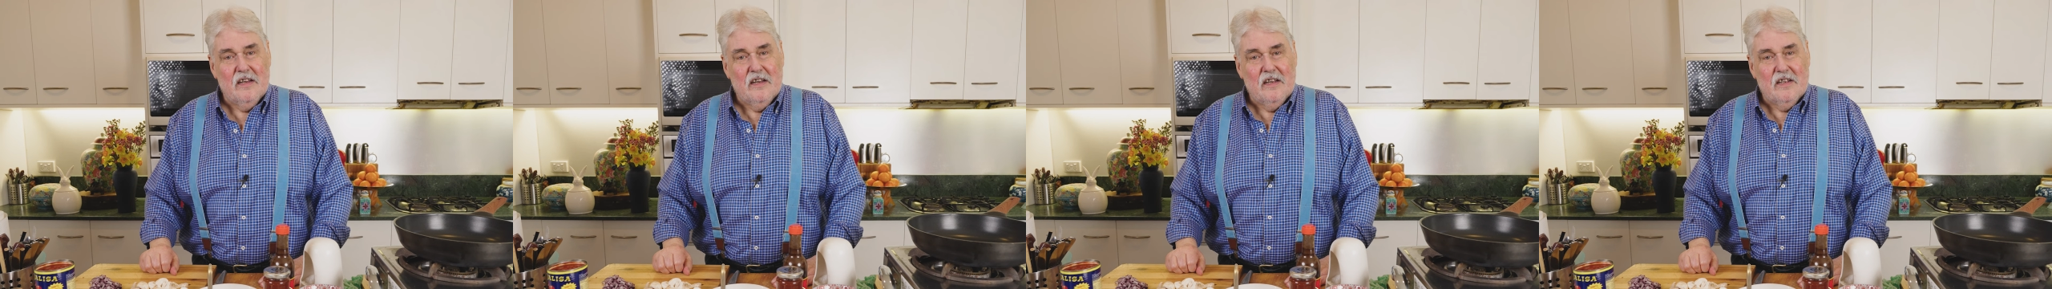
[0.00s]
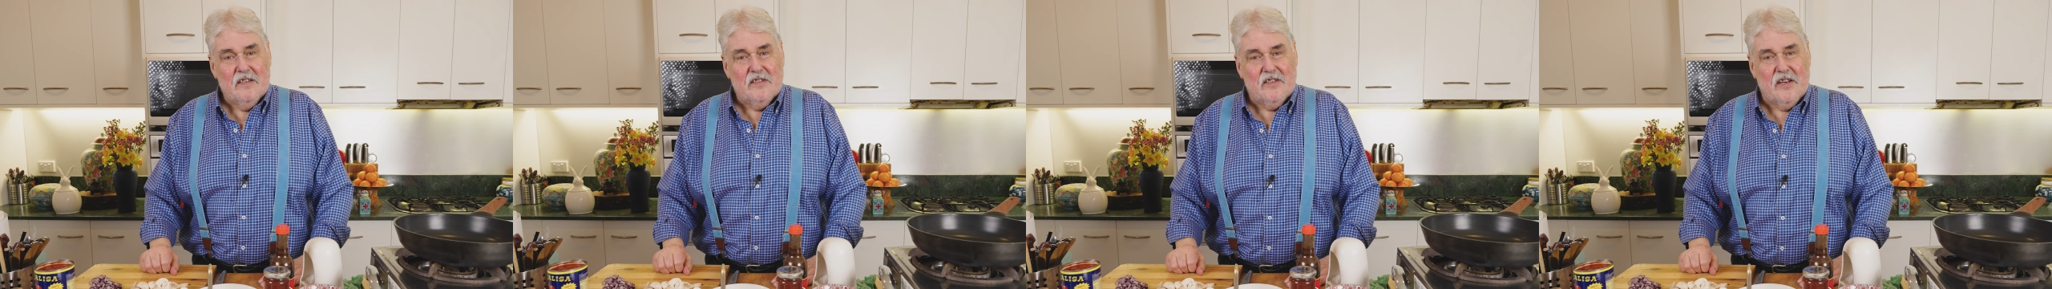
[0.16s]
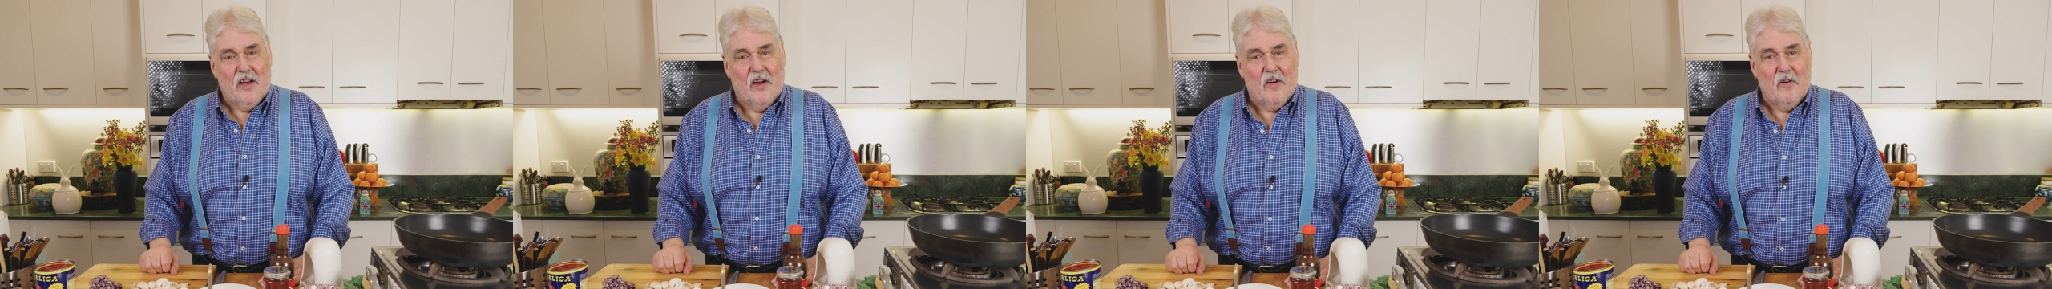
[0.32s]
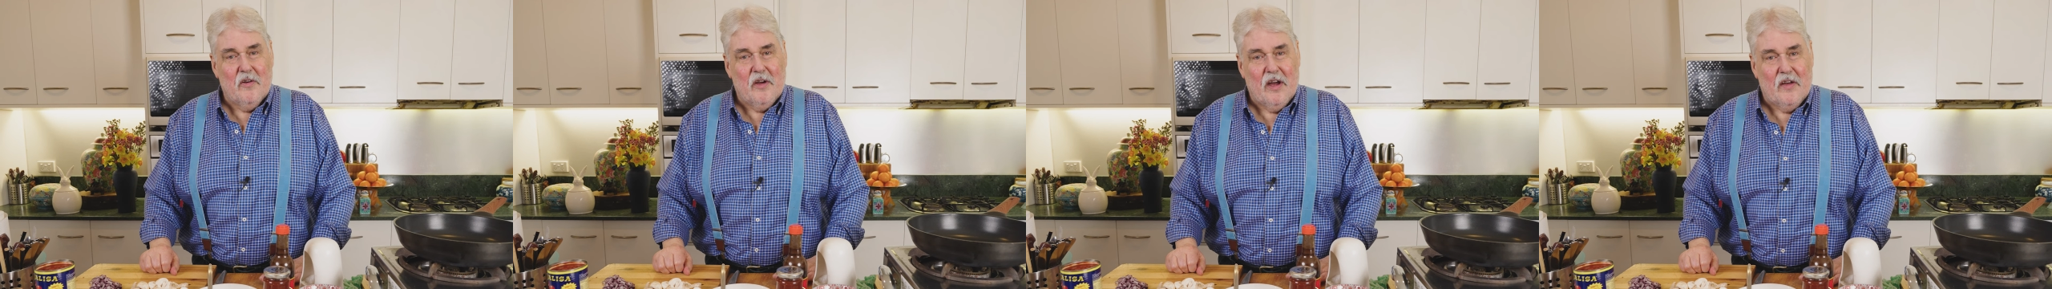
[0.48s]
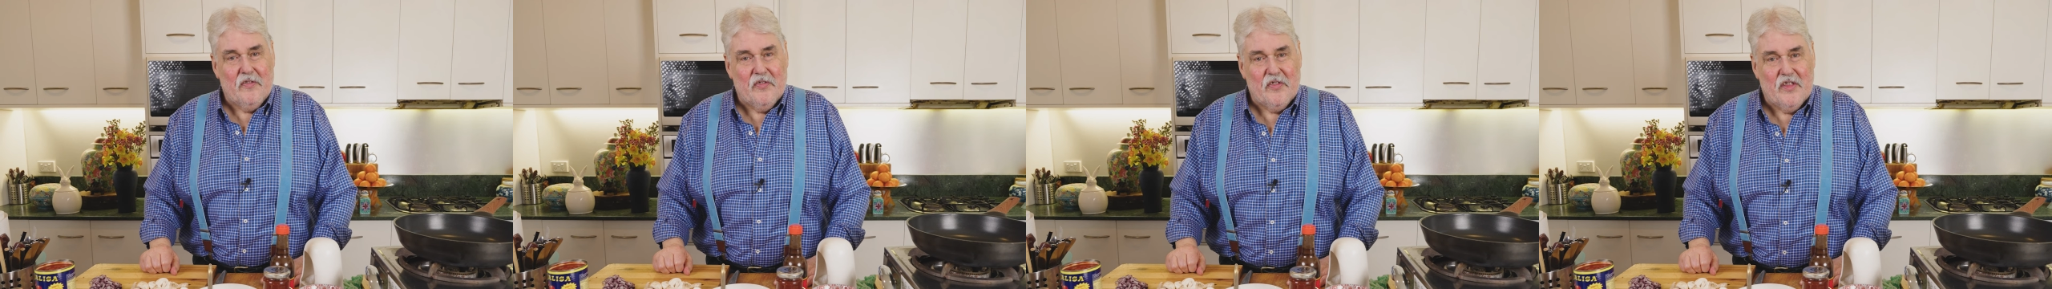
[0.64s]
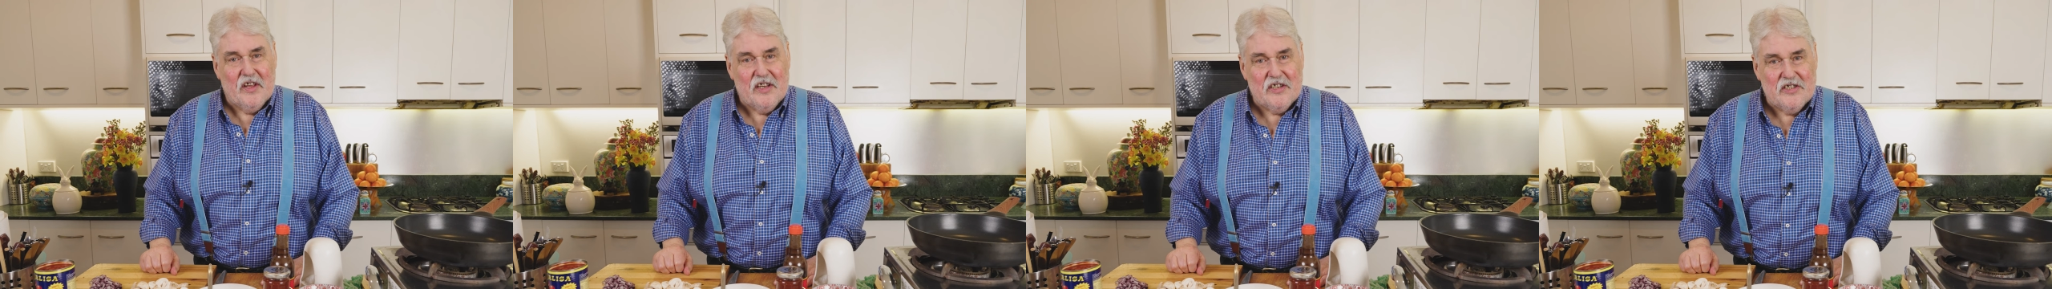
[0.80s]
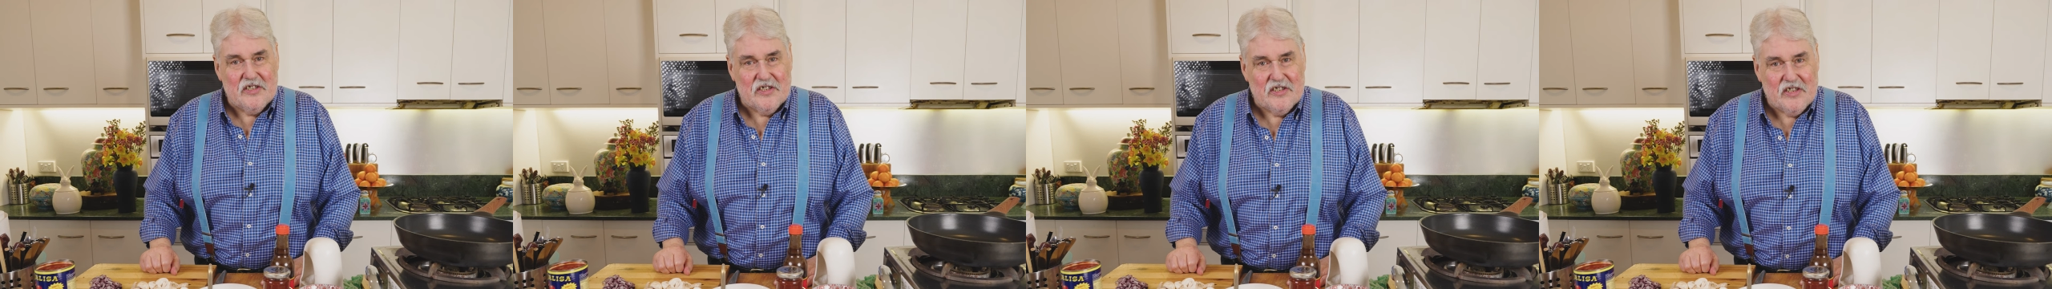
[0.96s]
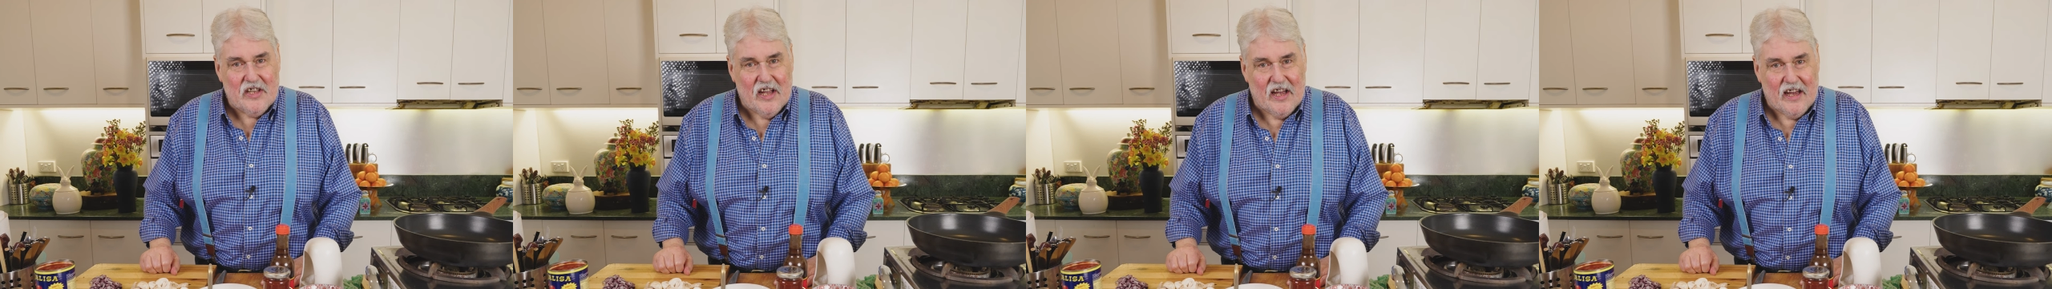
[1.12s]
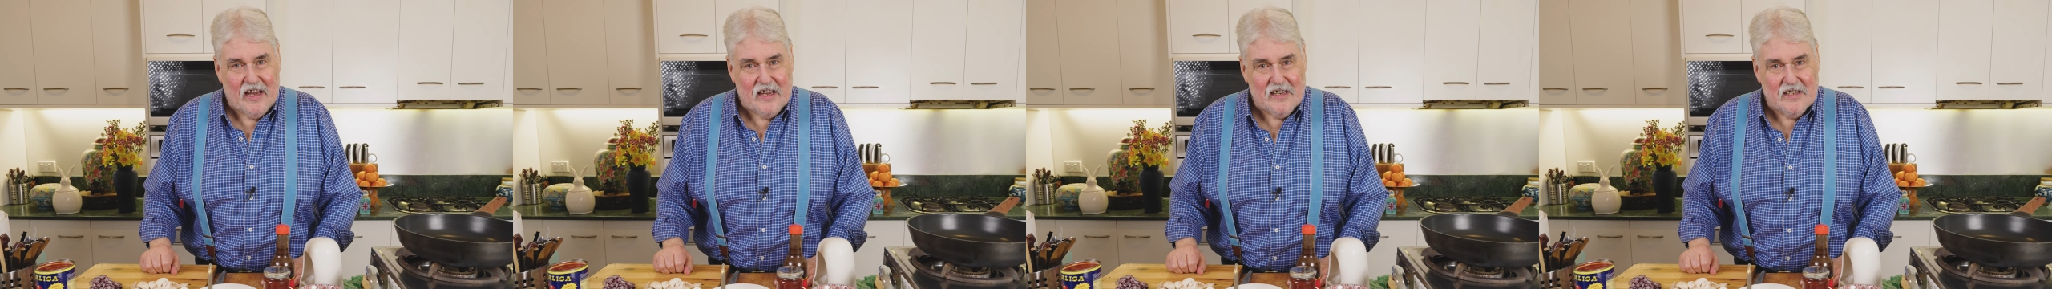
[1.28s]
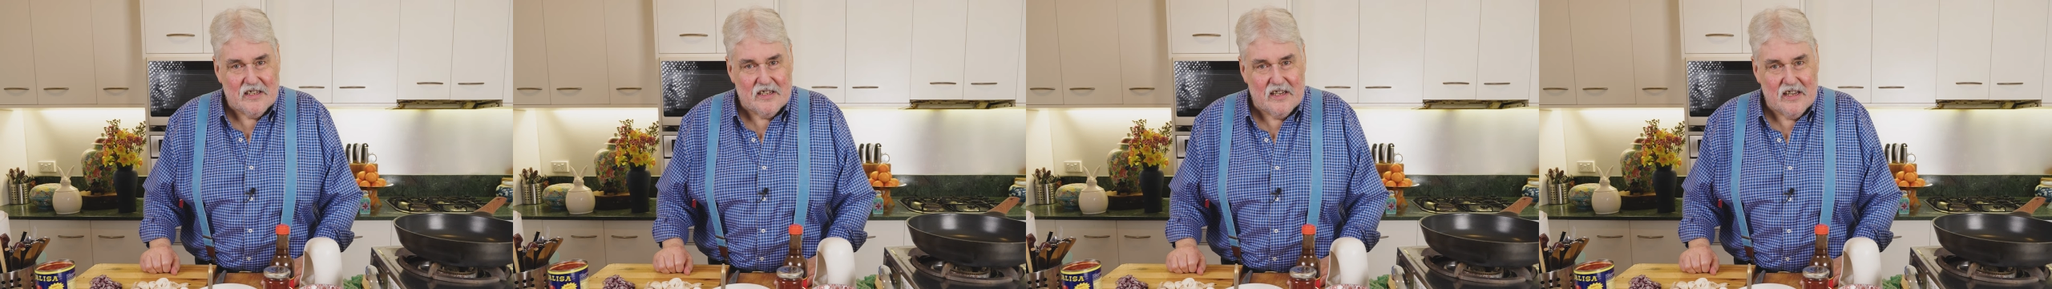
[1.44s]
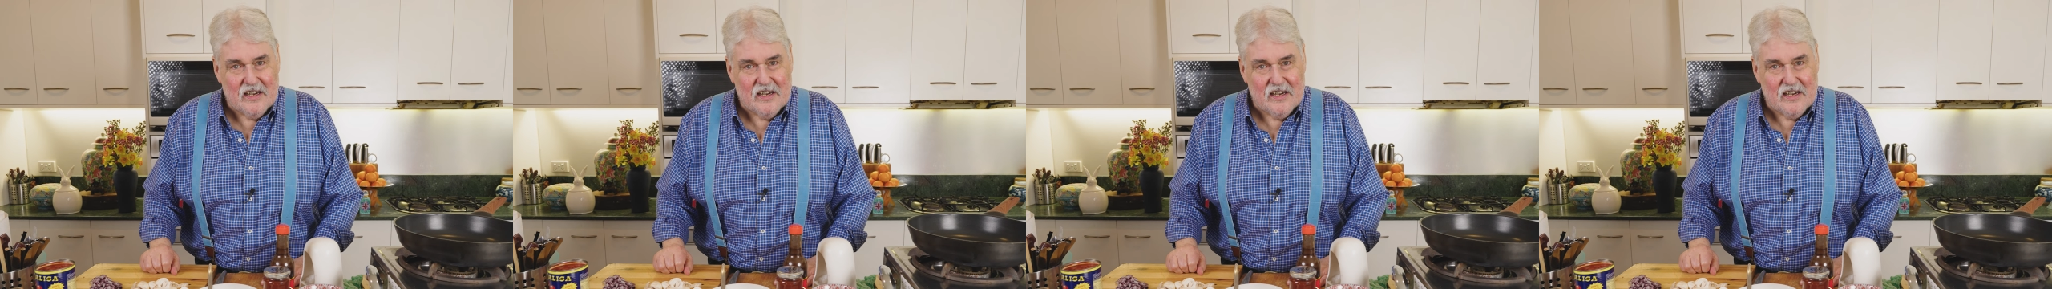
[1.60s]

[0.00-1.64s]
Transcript: So at this stage,